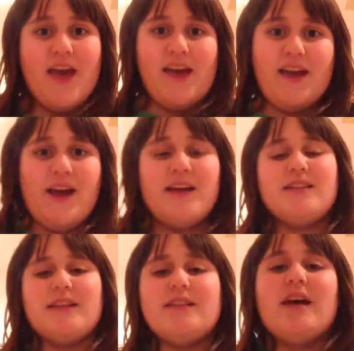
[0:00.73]
Hey
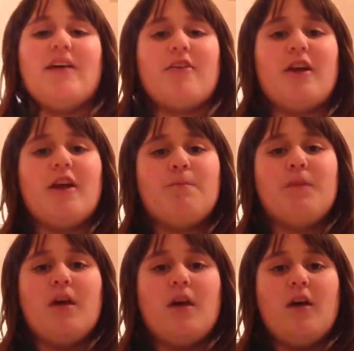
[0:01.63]
guys, it's Heather here,
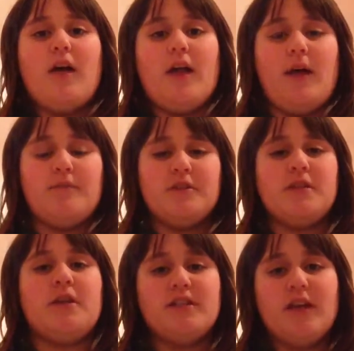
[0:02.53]
and I'm
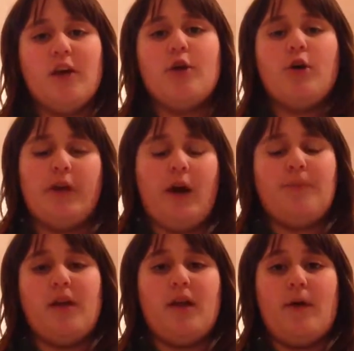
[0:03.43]
just going to tell you an
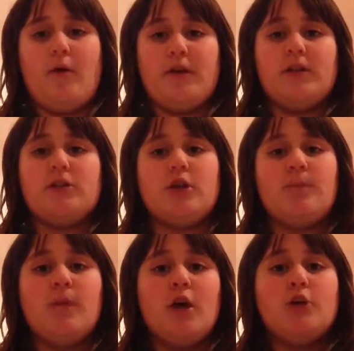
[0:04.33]
update about Easter.
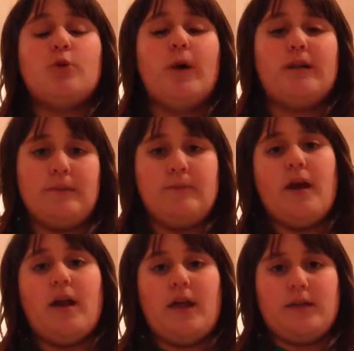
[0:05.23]
So I dipped
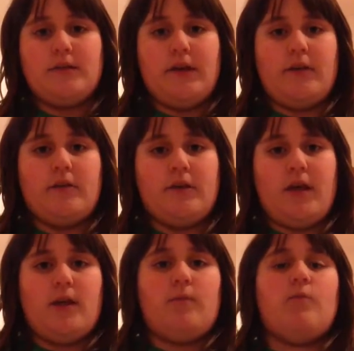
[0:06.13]
dyed eggs later
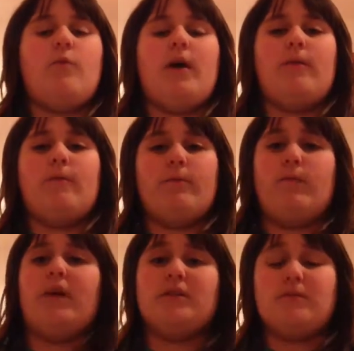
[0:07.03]
today. I
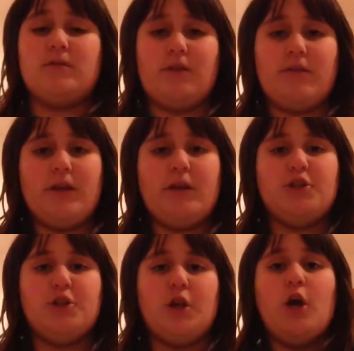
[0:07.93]
made some stuff in the
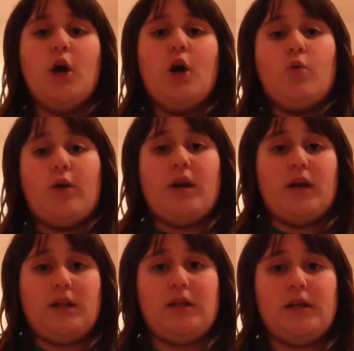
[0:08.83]
kitchen. We're going to
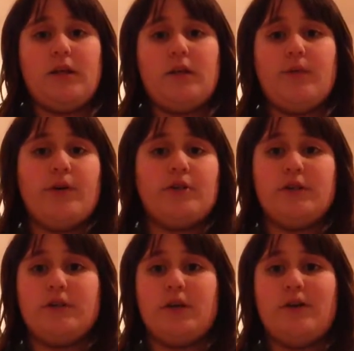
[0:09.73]
clean a bunch
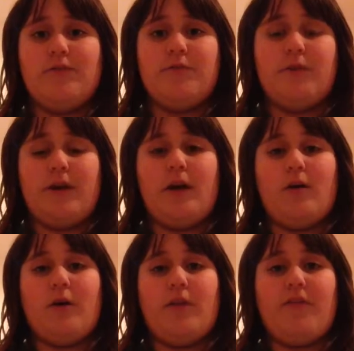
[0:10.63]
of stuff. Right
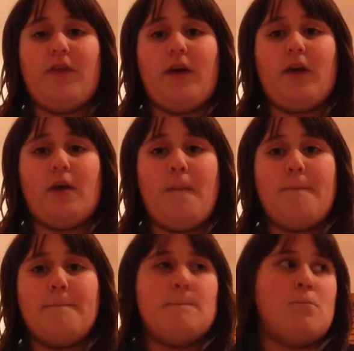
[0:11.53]
now it's like
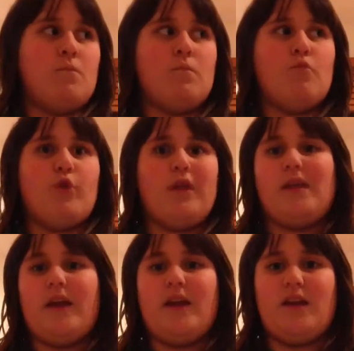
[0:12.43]
really
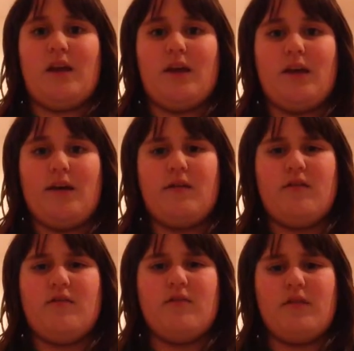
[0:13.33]
late at night, kind
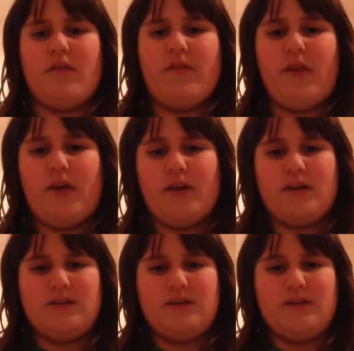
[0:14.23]
of. It's like